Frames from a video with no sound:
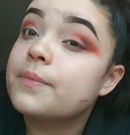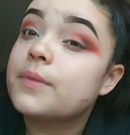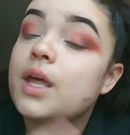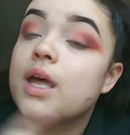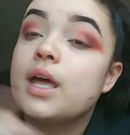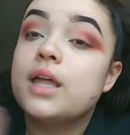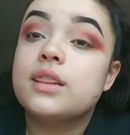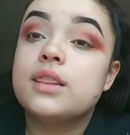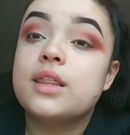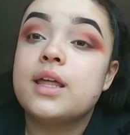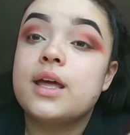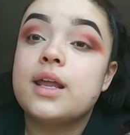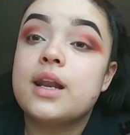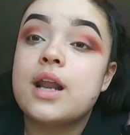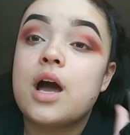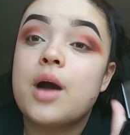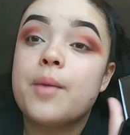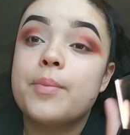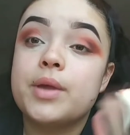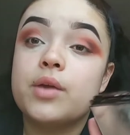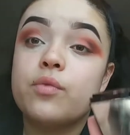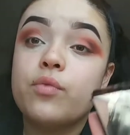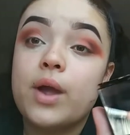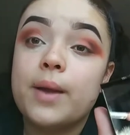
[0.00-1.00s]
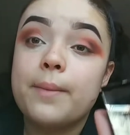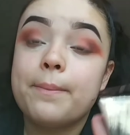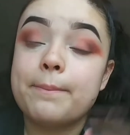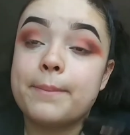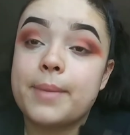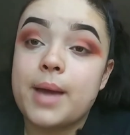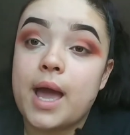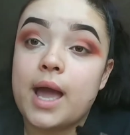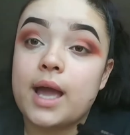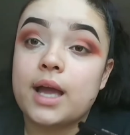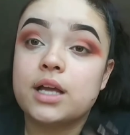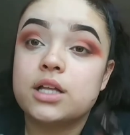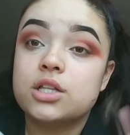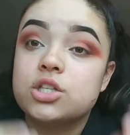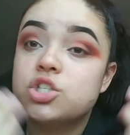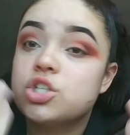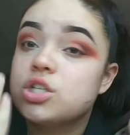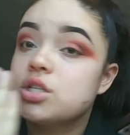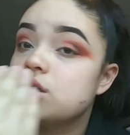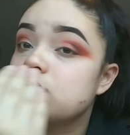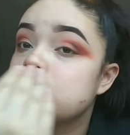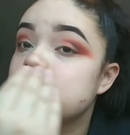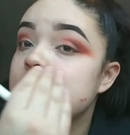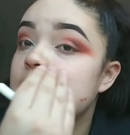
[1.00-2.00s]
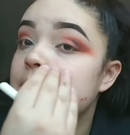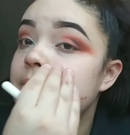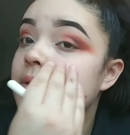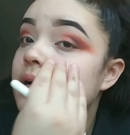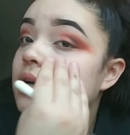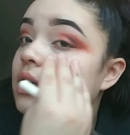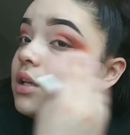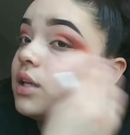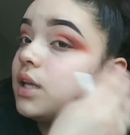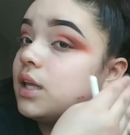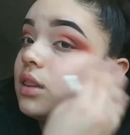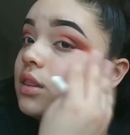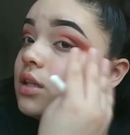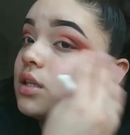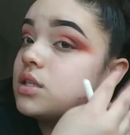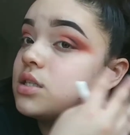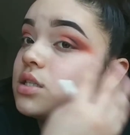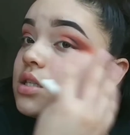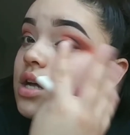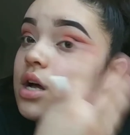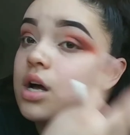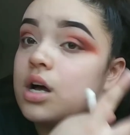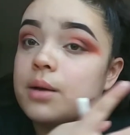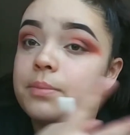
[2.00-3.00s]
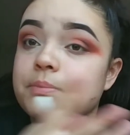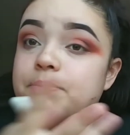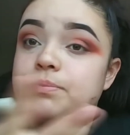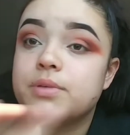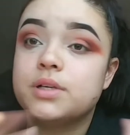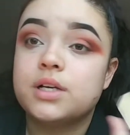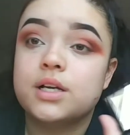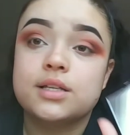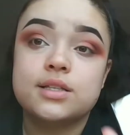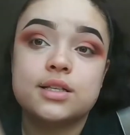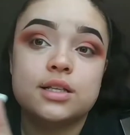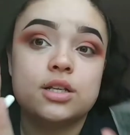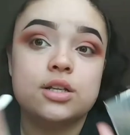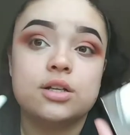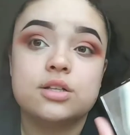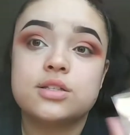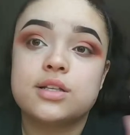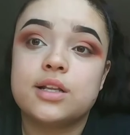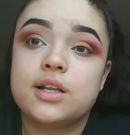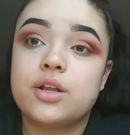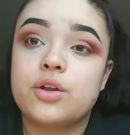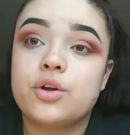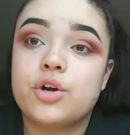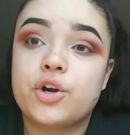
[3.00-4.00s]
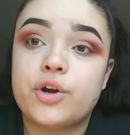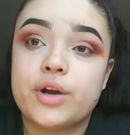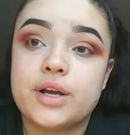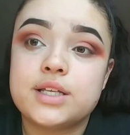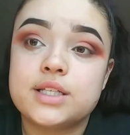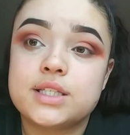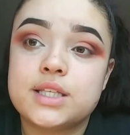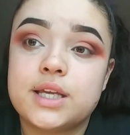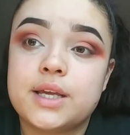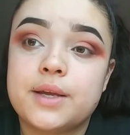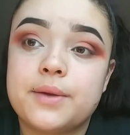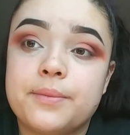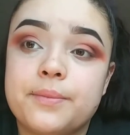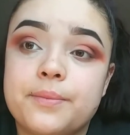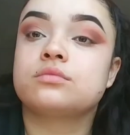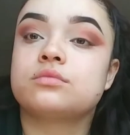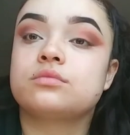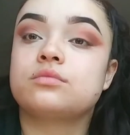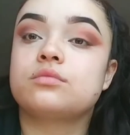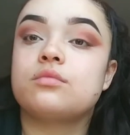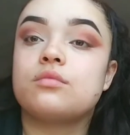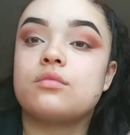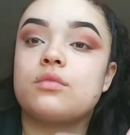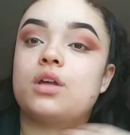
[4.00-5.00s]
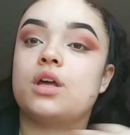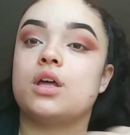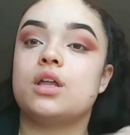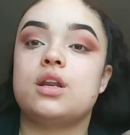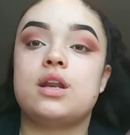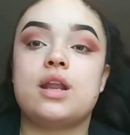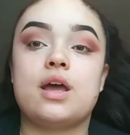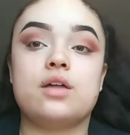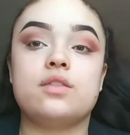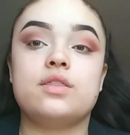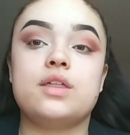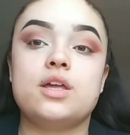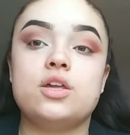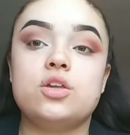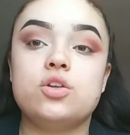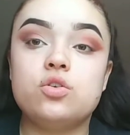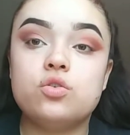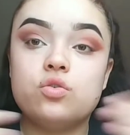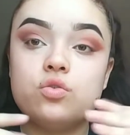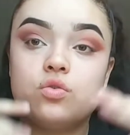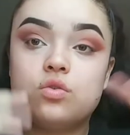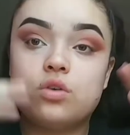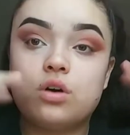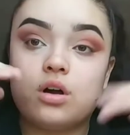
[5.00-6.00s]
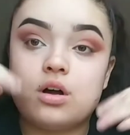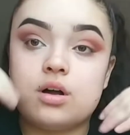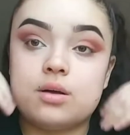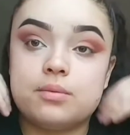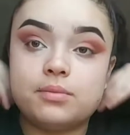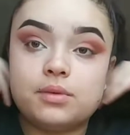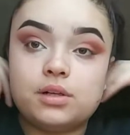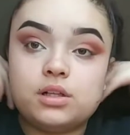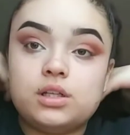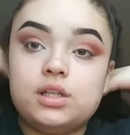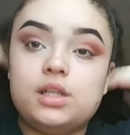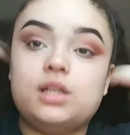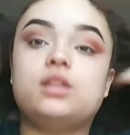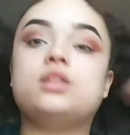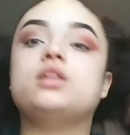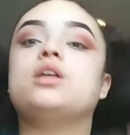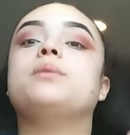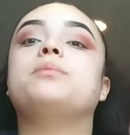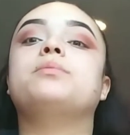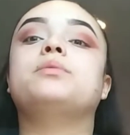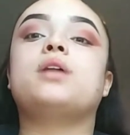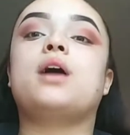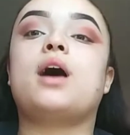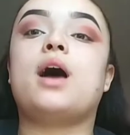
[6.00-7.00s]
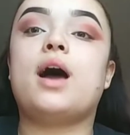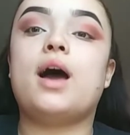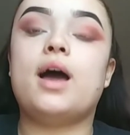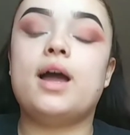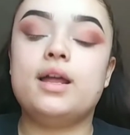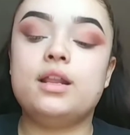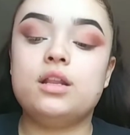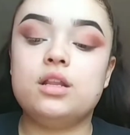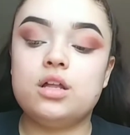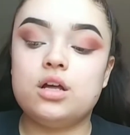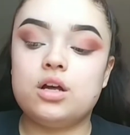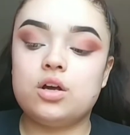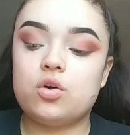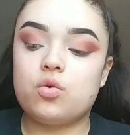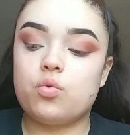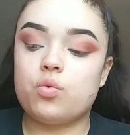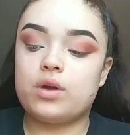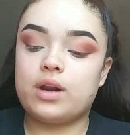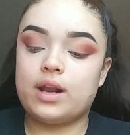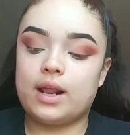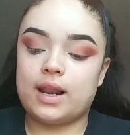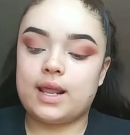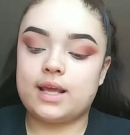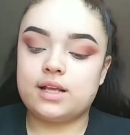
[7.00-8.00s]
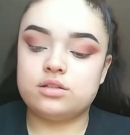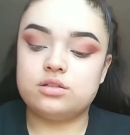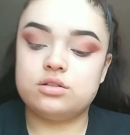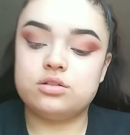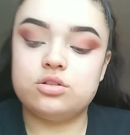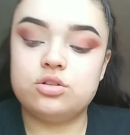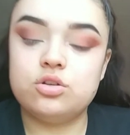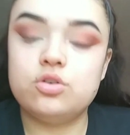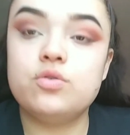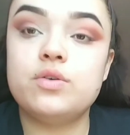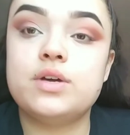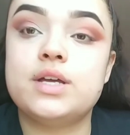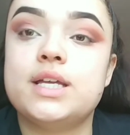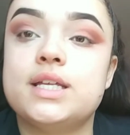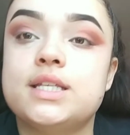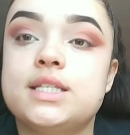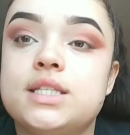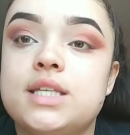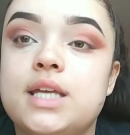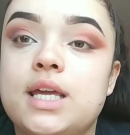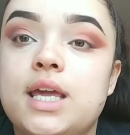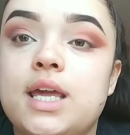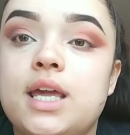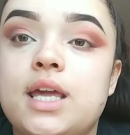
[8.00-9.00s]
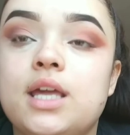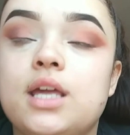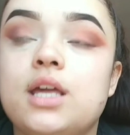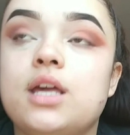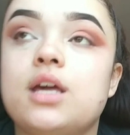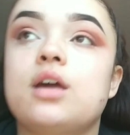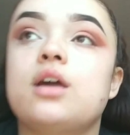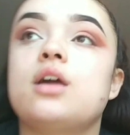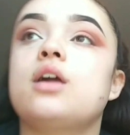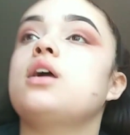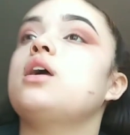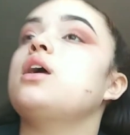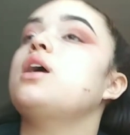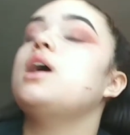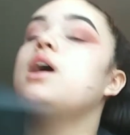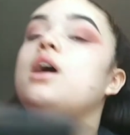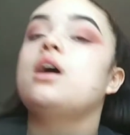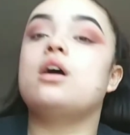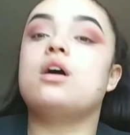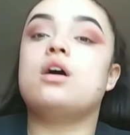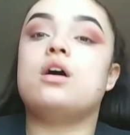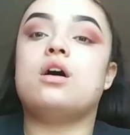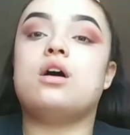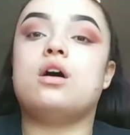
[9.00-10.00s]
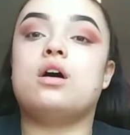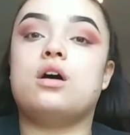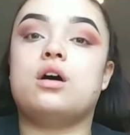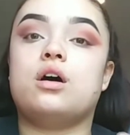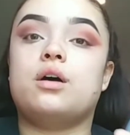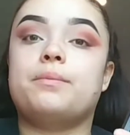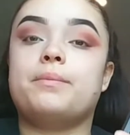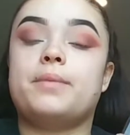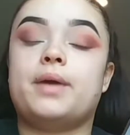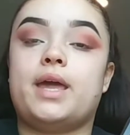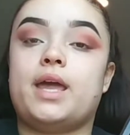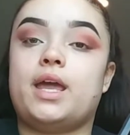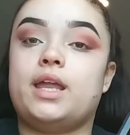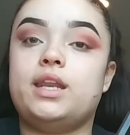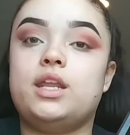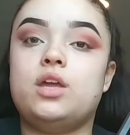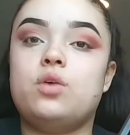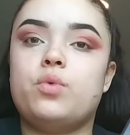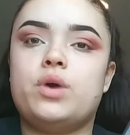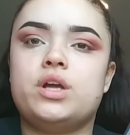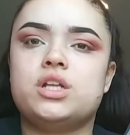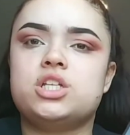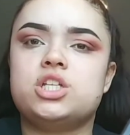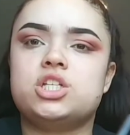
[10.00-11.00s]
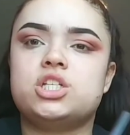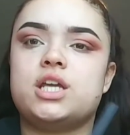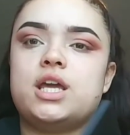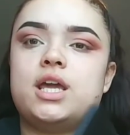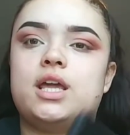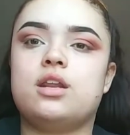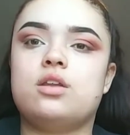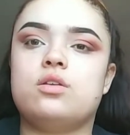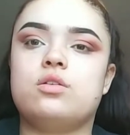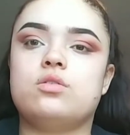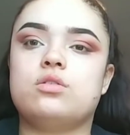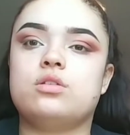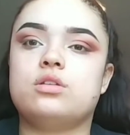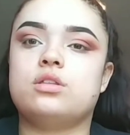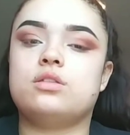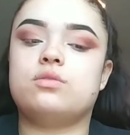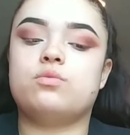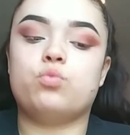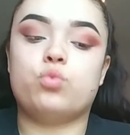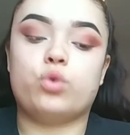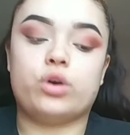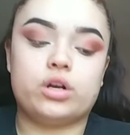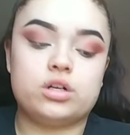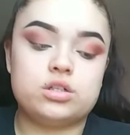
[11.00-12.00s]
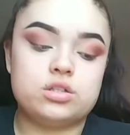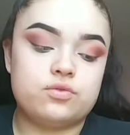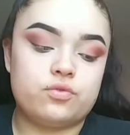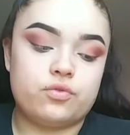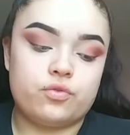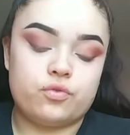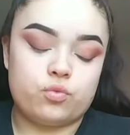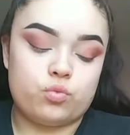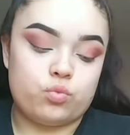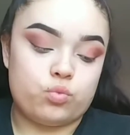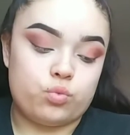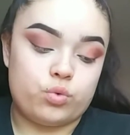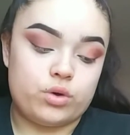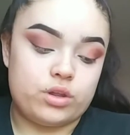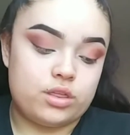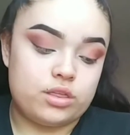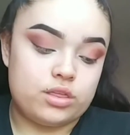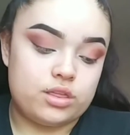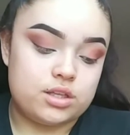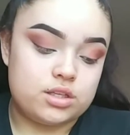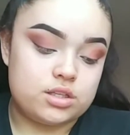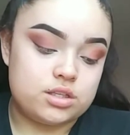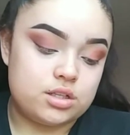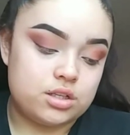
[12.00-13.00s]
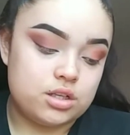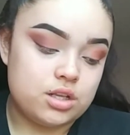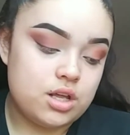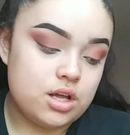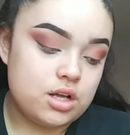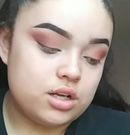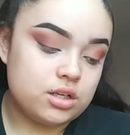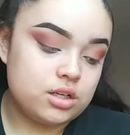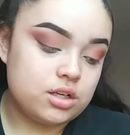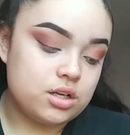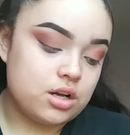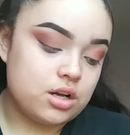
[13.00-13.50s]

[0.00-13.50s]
And then I'll be right back. I'm gonna clean this up because it looks a little crazy. Now that you cleaned up the eye look, what I like to do is take any white shade works with this look.